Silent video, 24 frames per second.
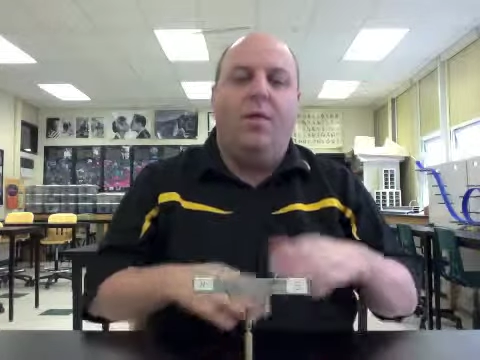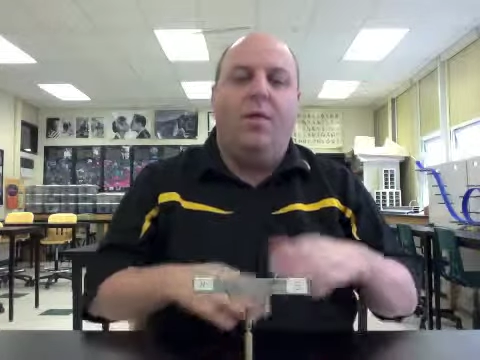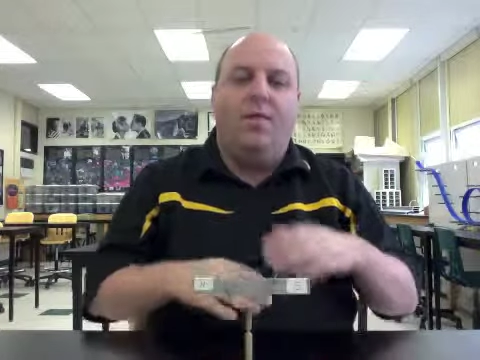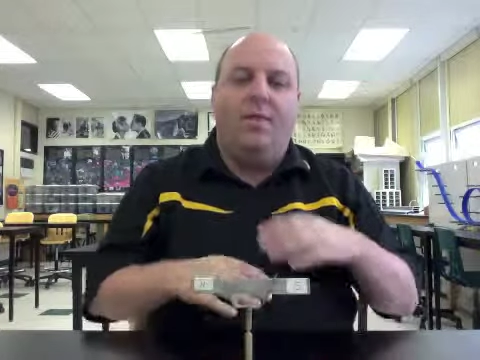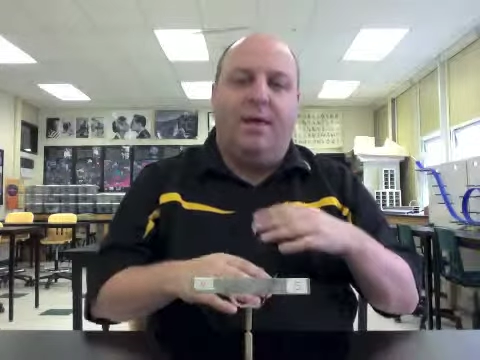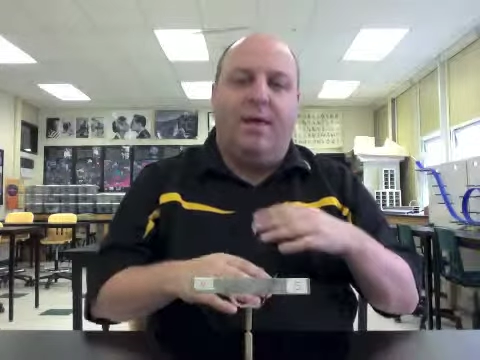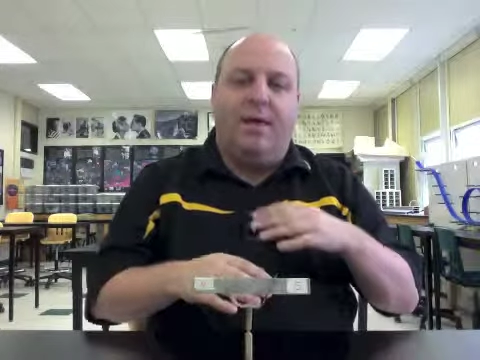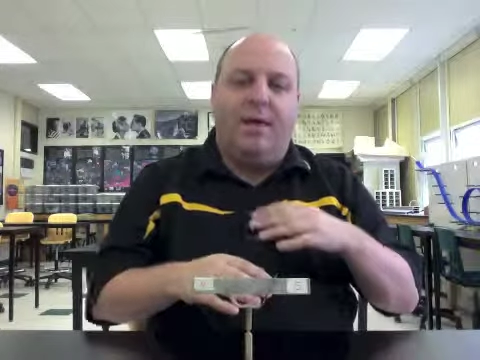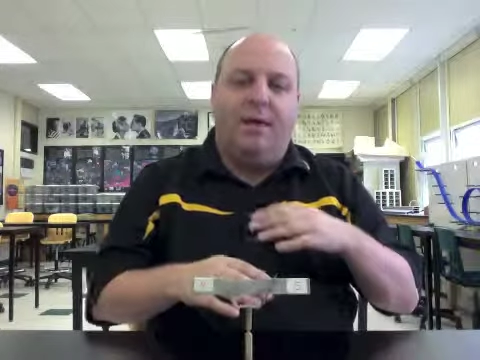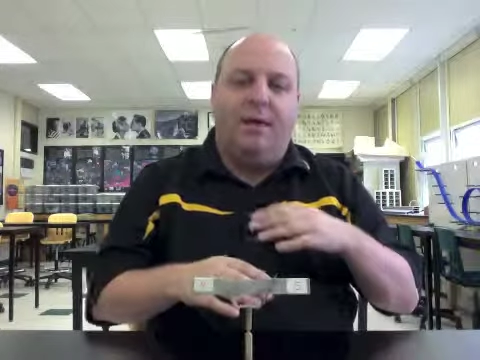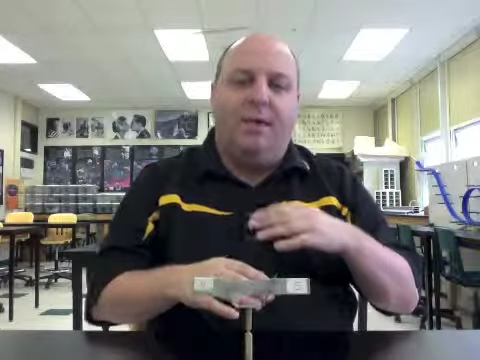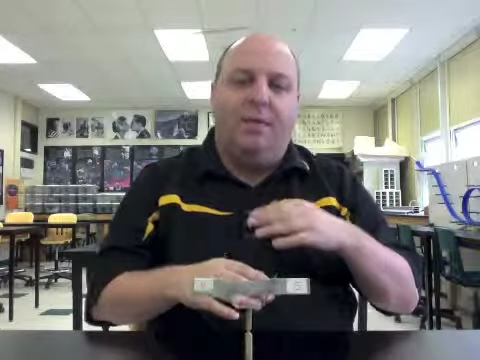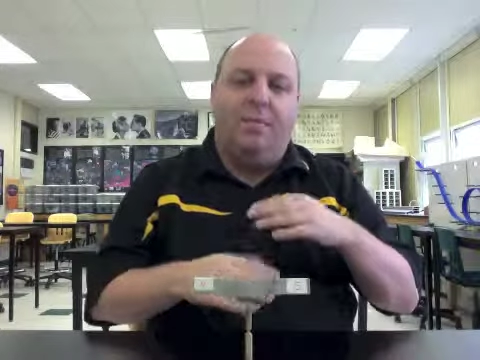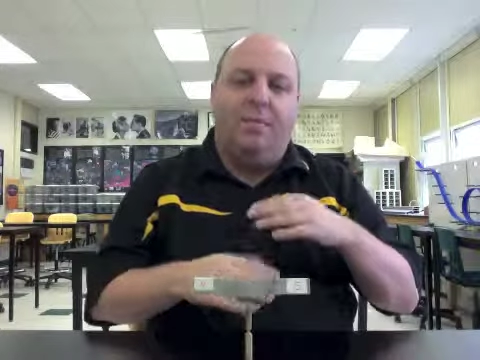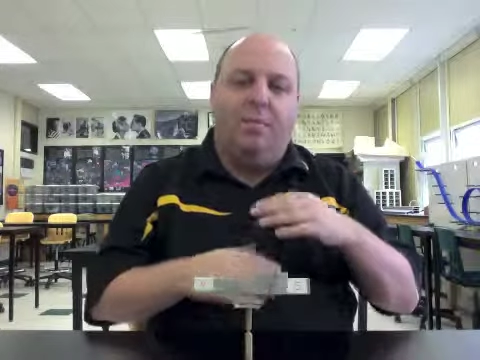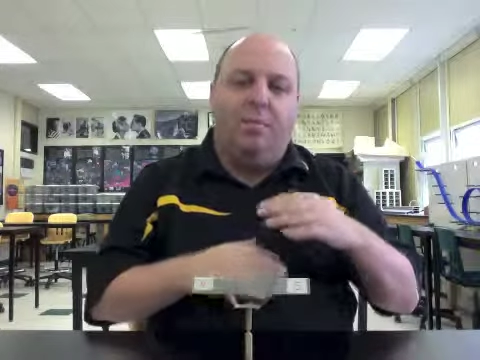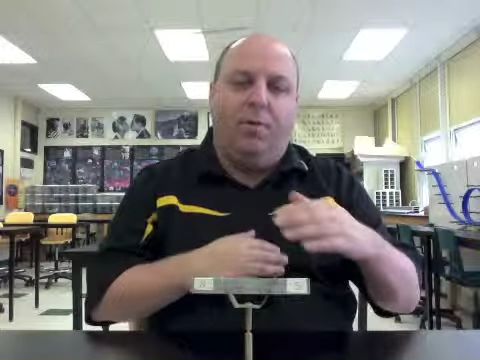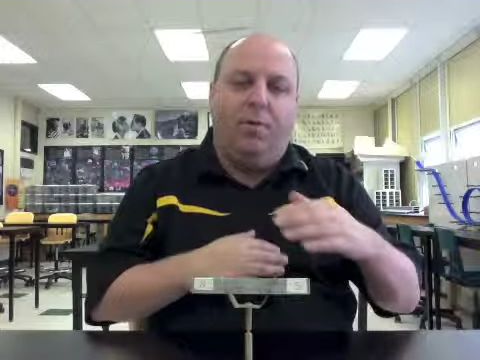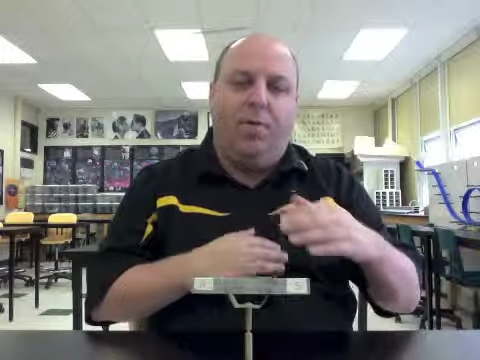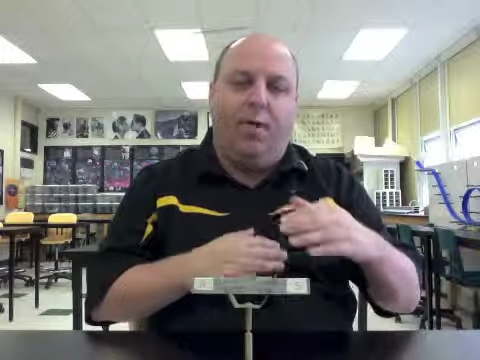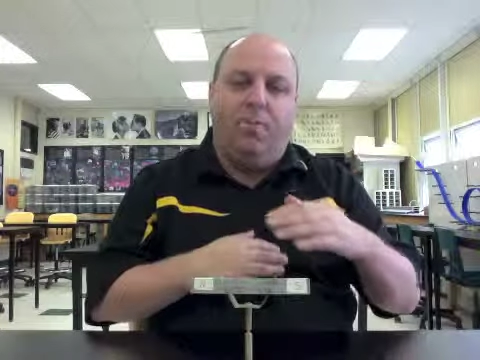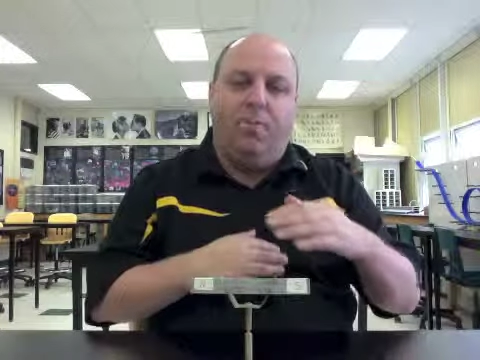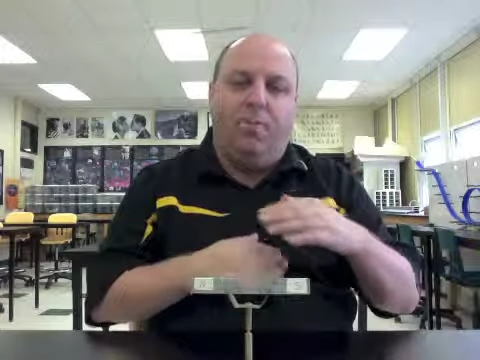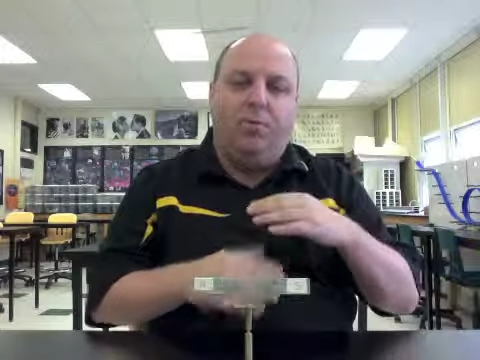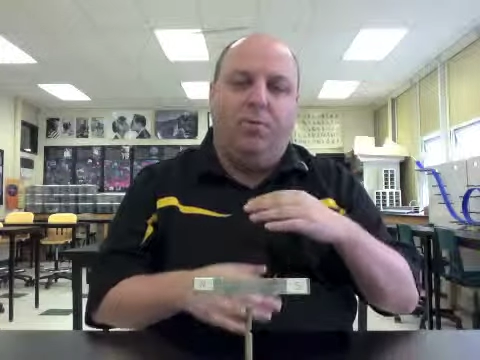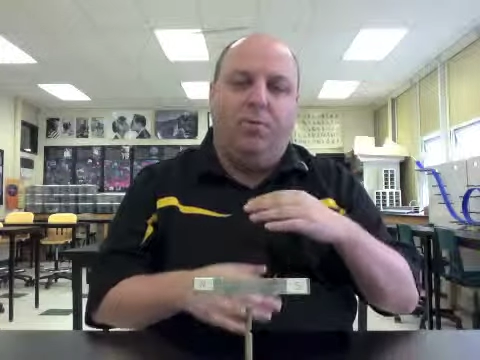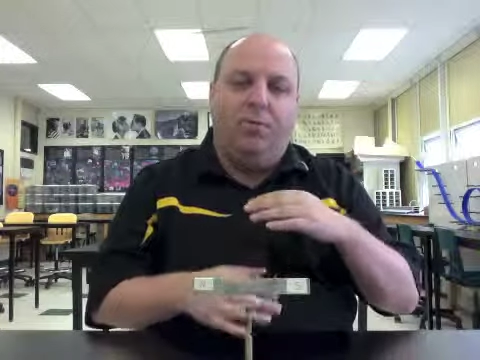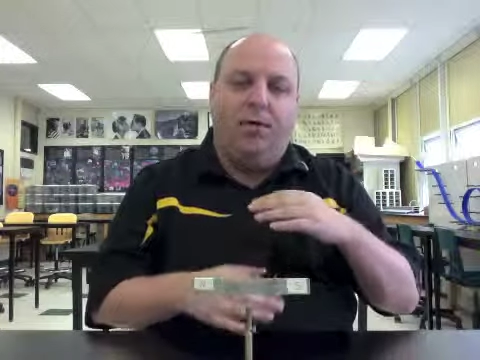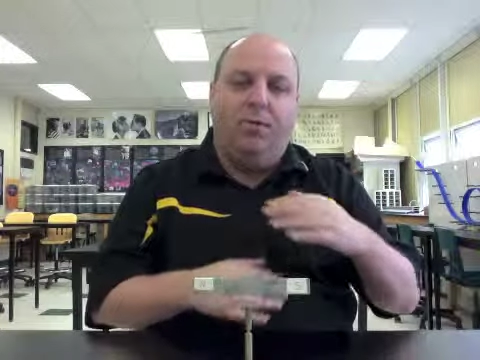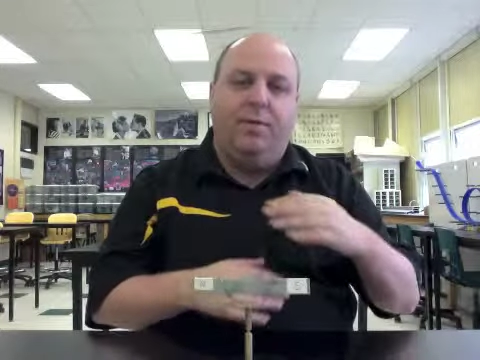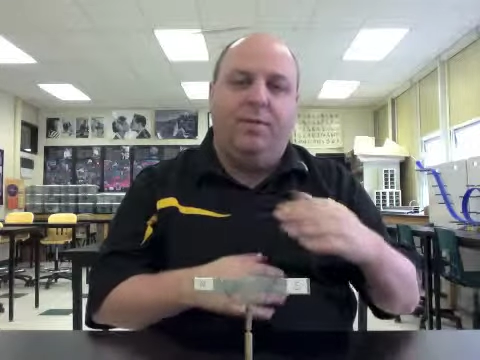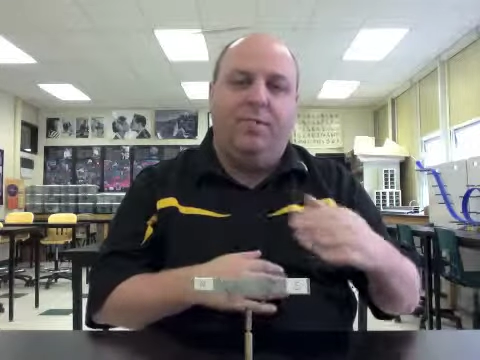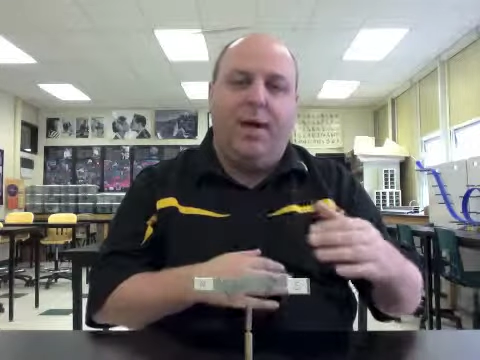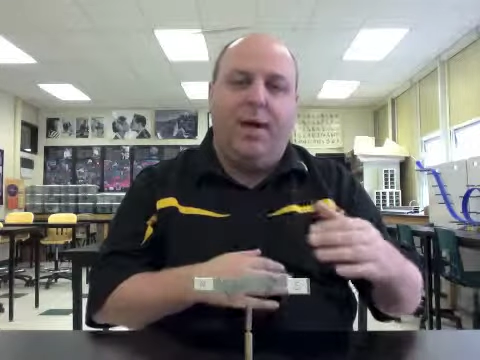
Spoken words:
that interplay between